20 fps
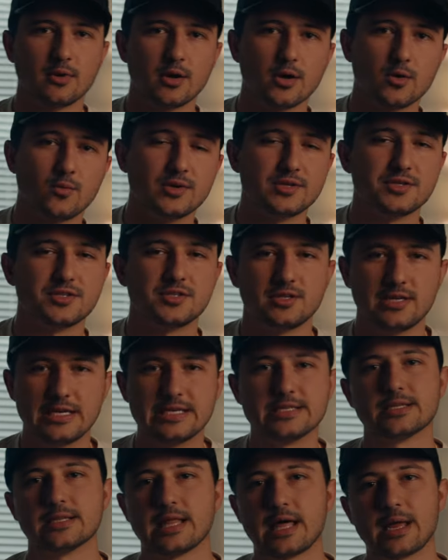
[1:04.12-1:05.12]
mark, which
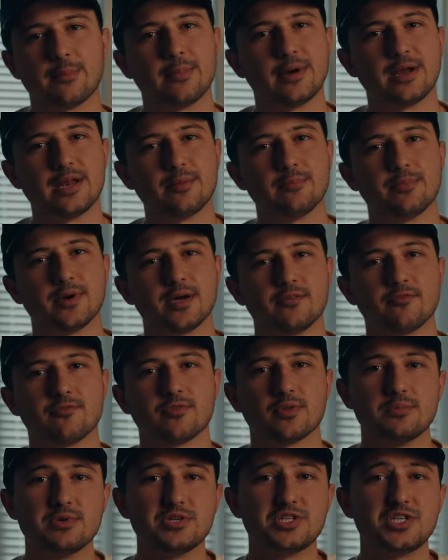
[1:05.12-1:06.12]
is a lot of money, but
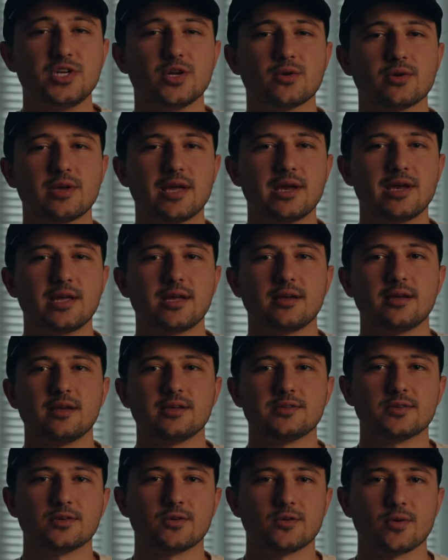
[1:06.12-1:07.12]
for the machine you're getting,
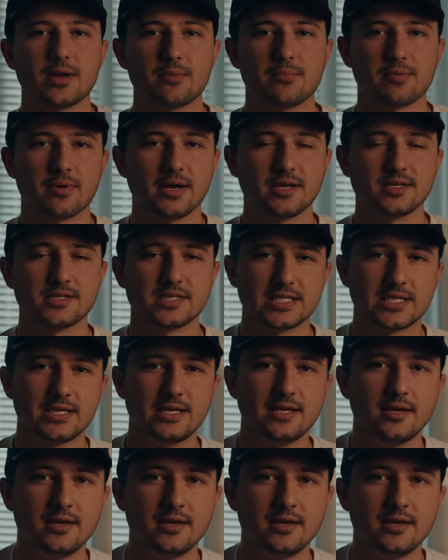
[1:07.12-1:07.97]
it's a great price.